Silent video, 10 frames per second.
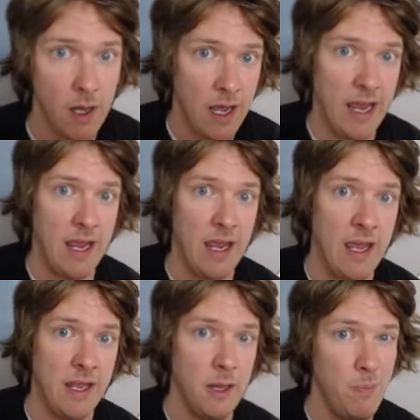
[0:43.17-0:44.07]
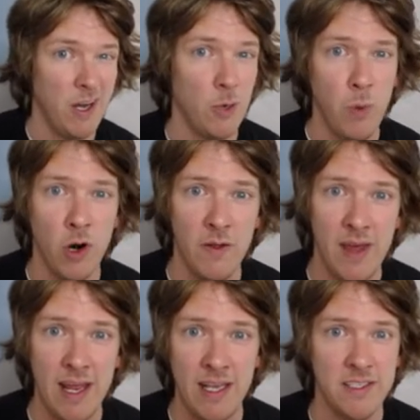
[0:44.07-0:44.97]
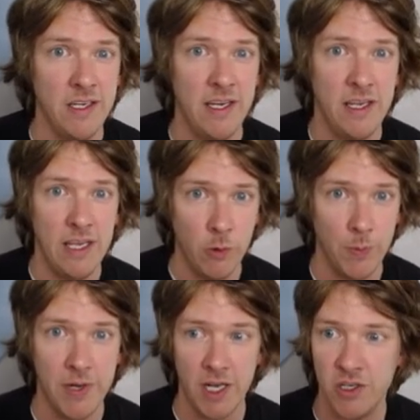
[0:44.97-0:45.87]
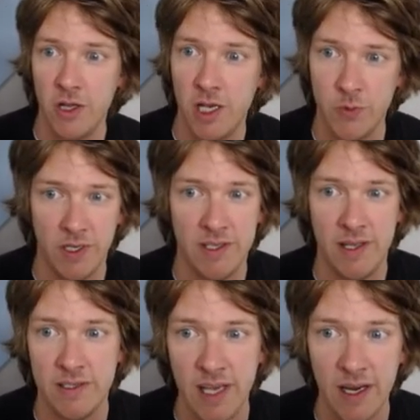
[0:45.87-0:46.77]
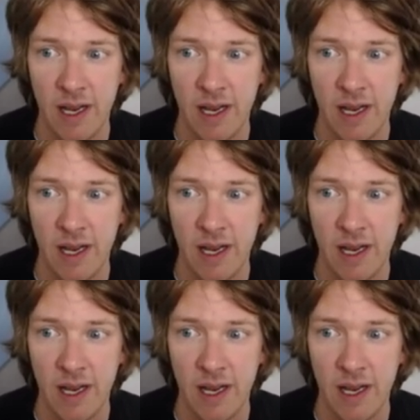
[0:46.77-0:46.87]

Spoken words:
And the bigger part of that is the Equal Protection Clause. We'll get to that in a second.